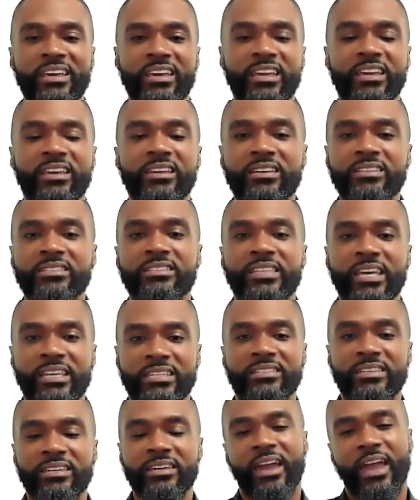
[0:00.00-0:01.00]
In
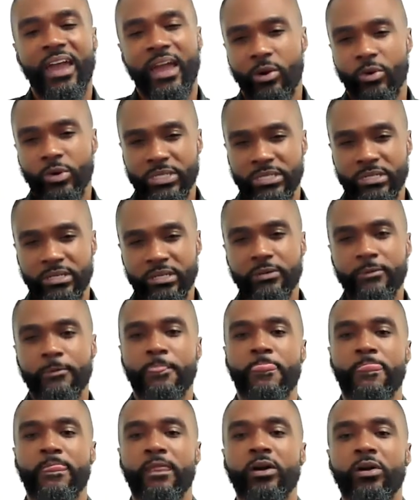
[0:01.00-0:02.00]
assessing equity,
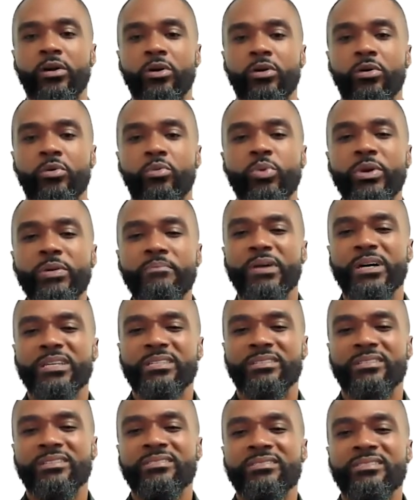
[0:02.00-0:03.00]
we
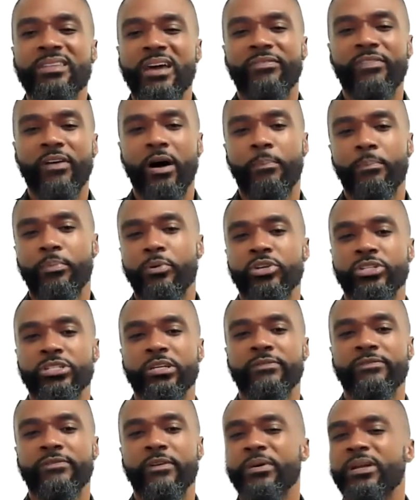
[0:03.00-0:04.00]
must never approach
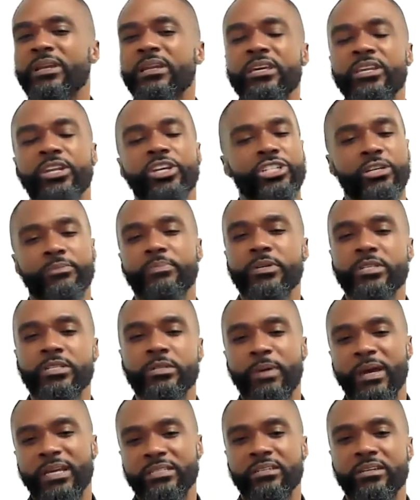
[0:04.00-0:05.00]
it from a leadership
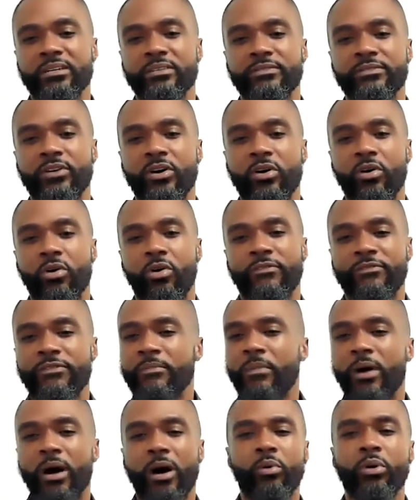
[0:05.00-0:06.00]
perspective or
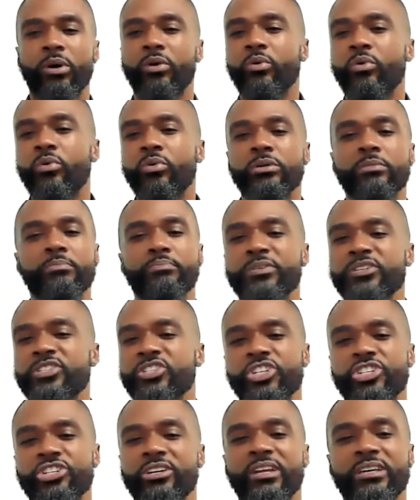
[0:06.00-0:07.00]
from our own
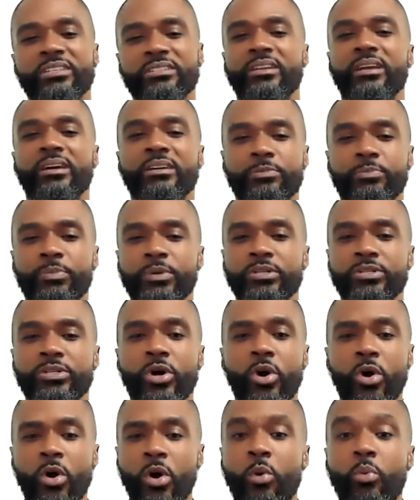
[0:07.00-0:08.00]
position as an expert.
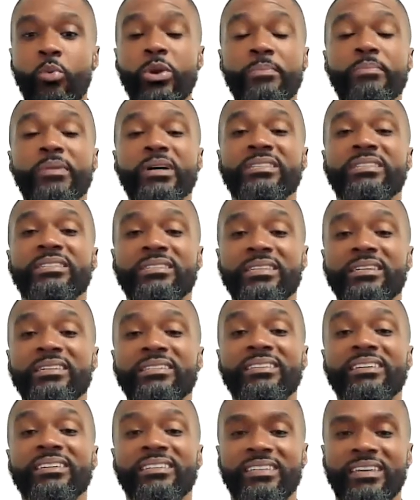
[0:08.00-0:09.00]
We must seek
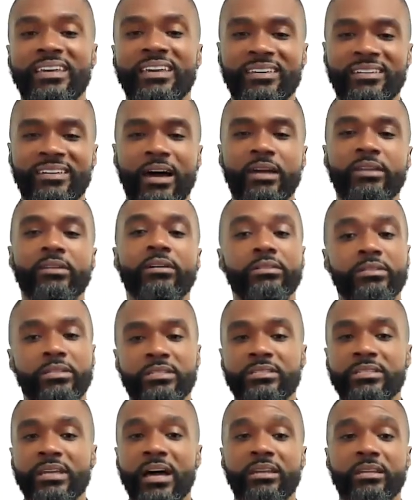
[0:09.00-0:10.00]
to gain an
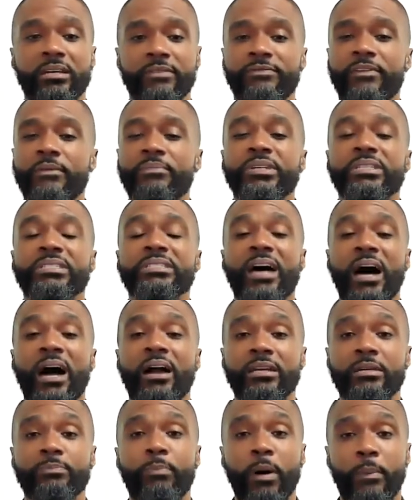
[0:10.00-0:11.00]
understanding from the
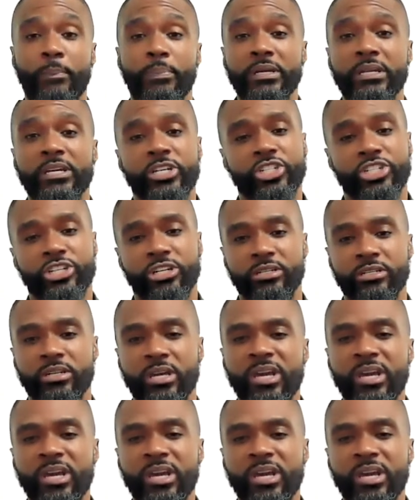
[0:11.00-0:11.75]
target population